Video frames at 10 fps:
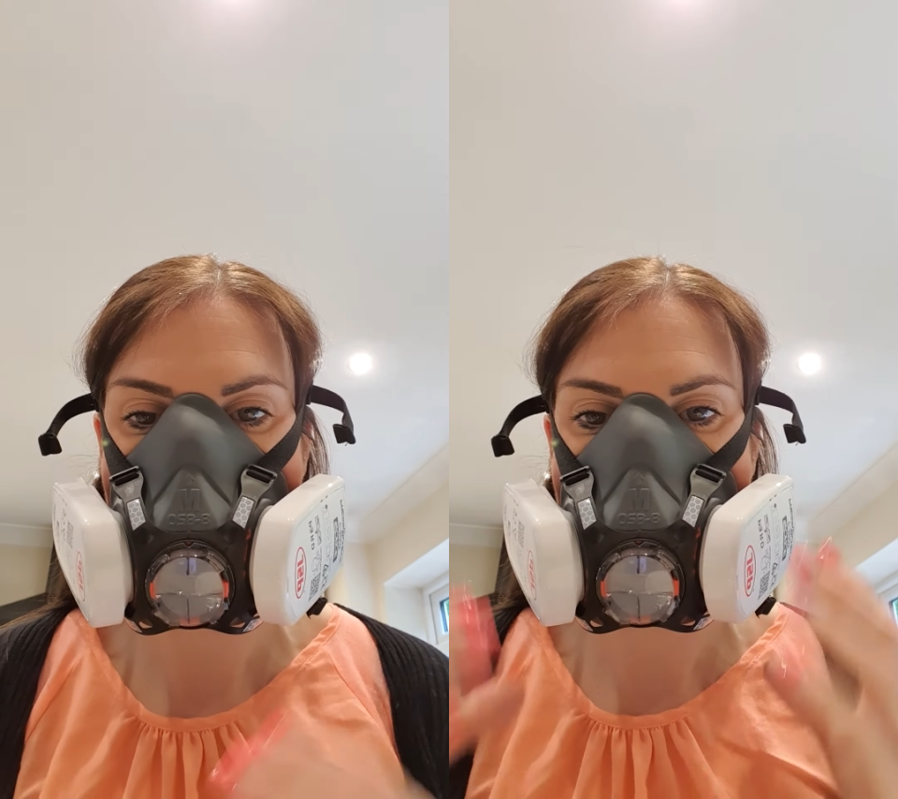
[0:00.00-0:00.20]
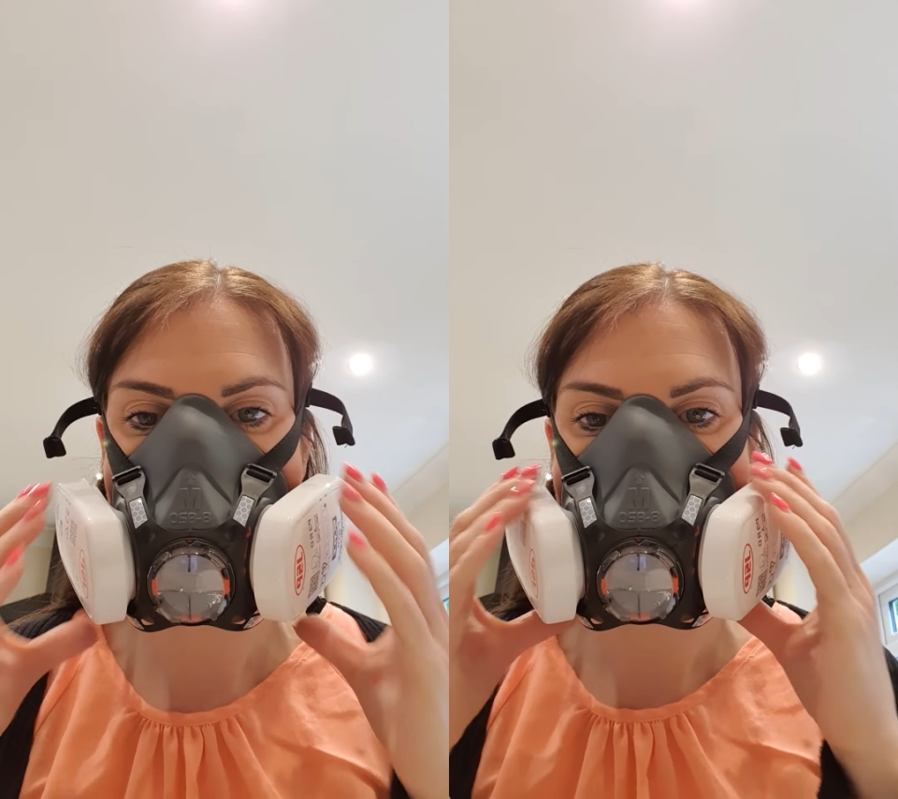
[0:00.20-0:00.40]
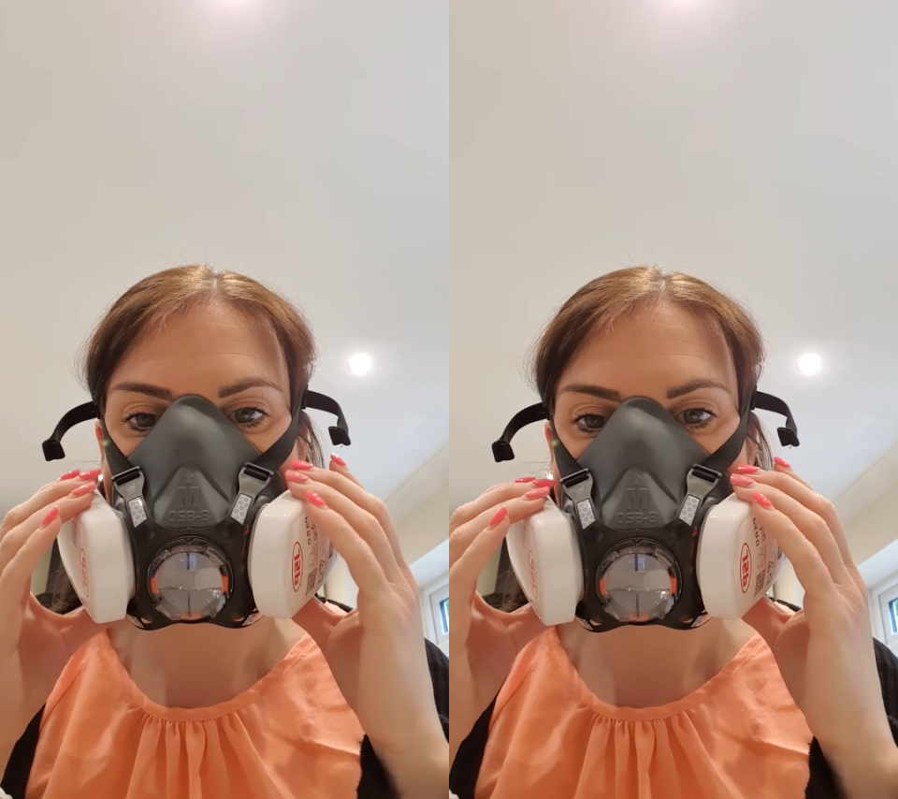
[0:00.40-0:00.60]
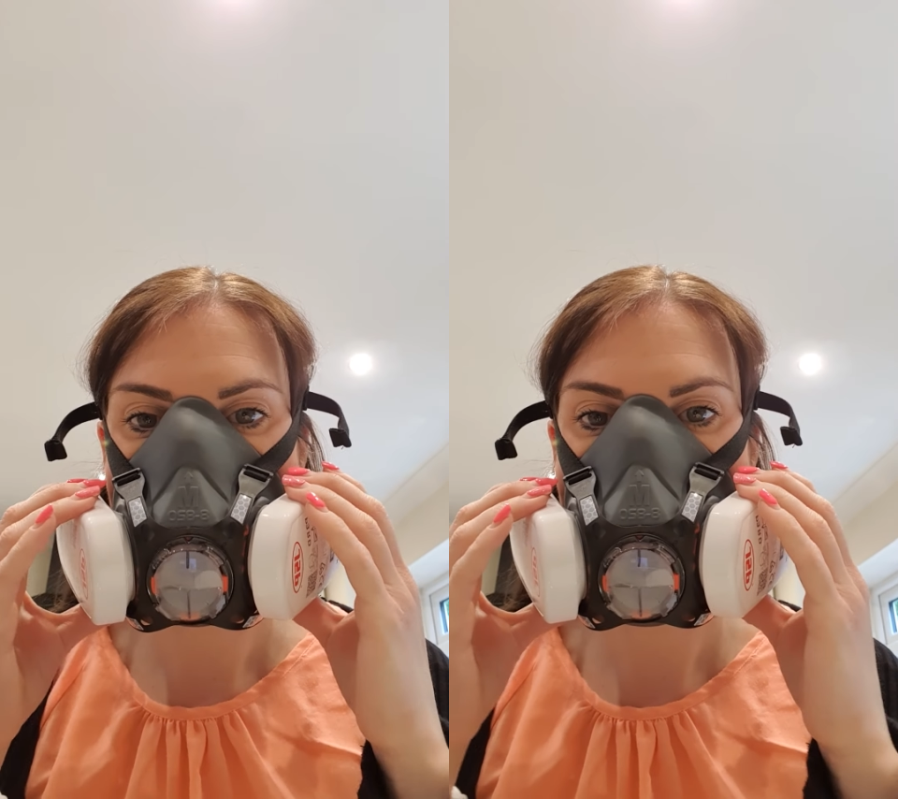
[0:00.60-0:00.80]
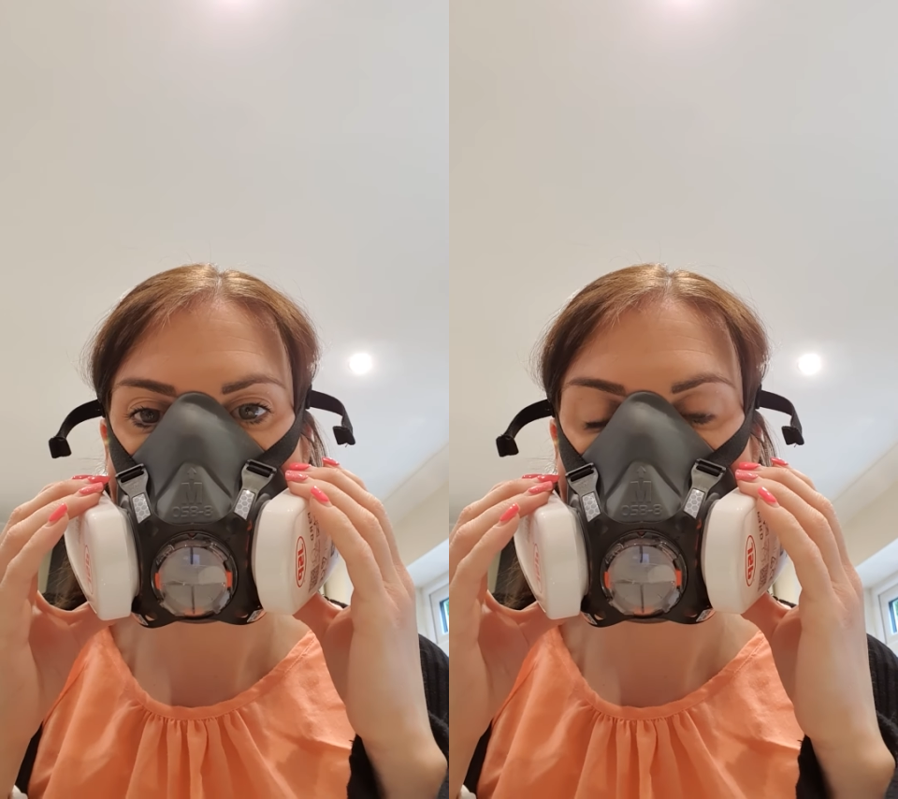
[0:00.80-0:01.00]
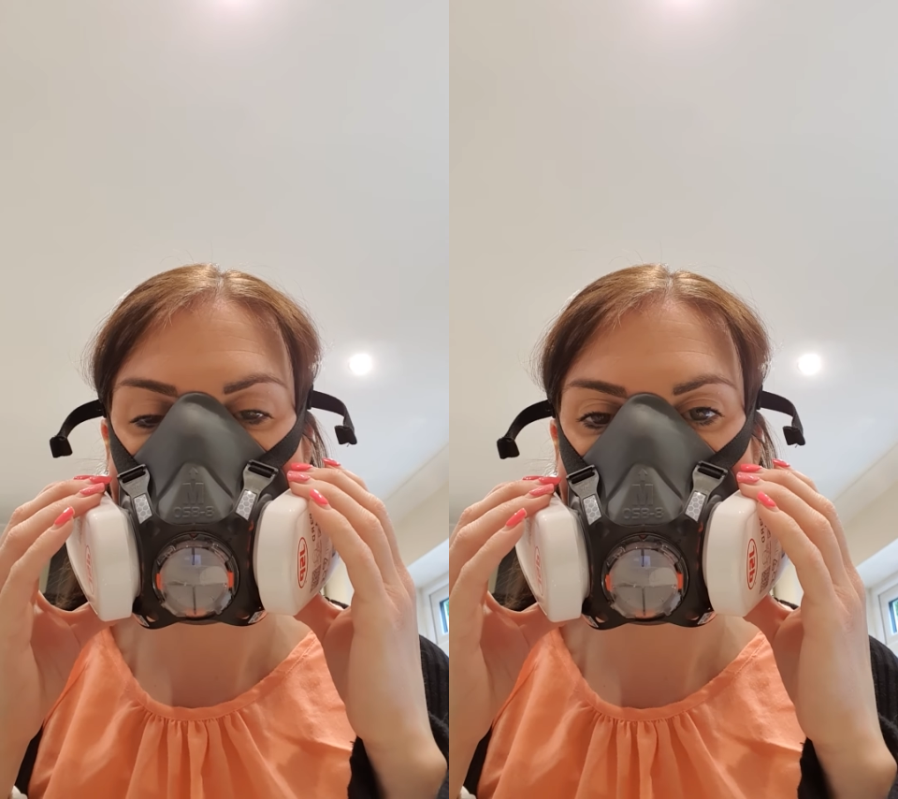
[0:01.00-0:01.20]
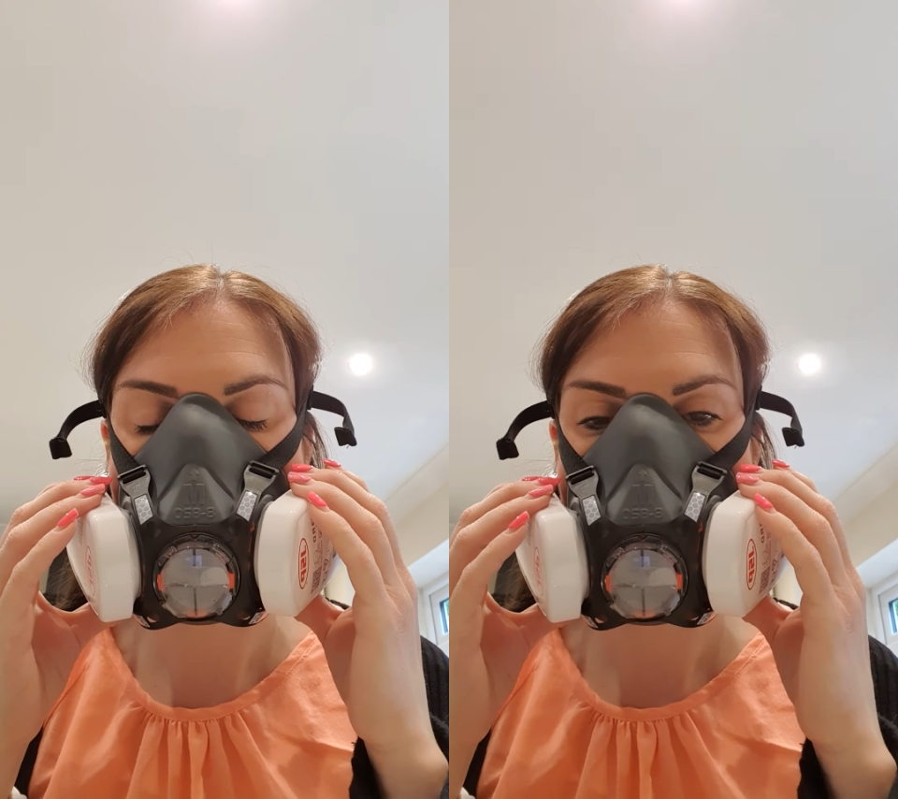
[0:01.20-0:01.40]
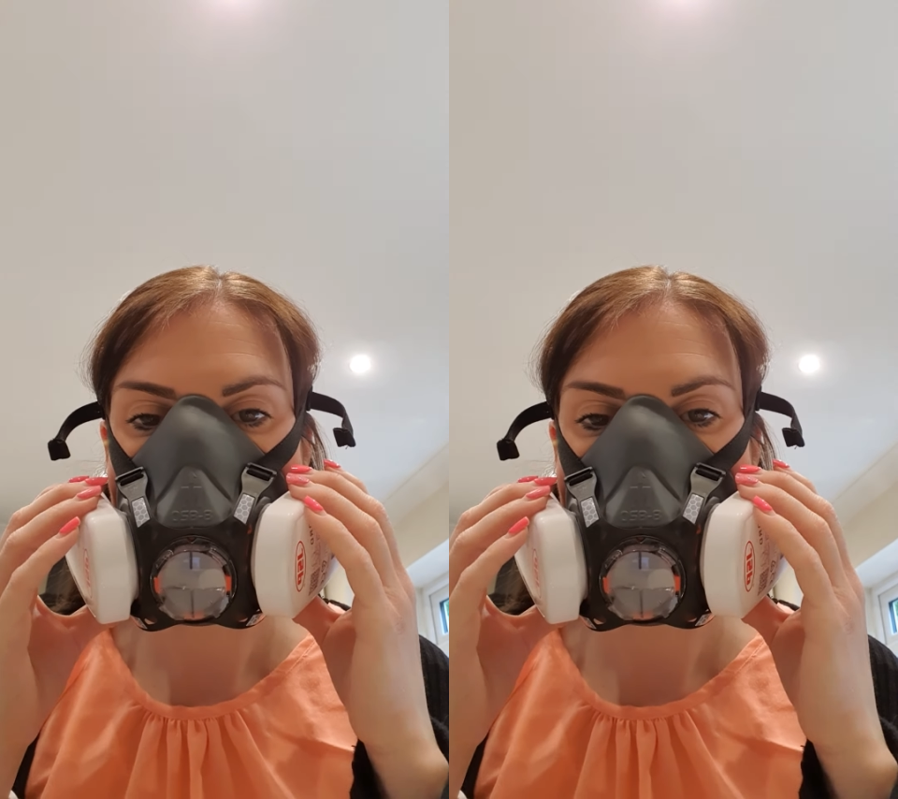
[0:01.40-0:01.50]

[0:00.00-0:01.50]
about carrying on.